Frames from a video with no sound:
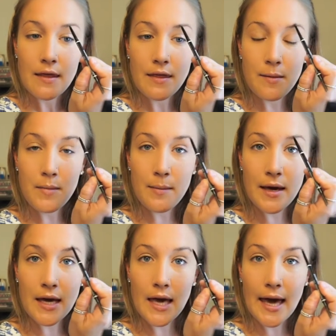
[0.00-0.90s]
they
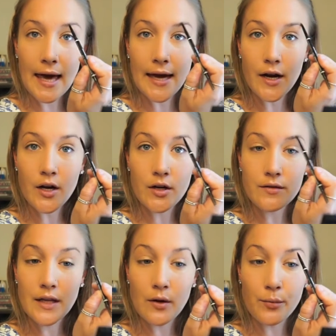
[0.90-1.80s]
mimic hair,
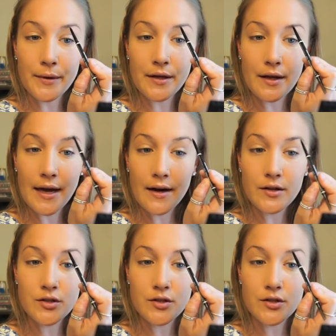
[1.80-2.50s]
like real hair.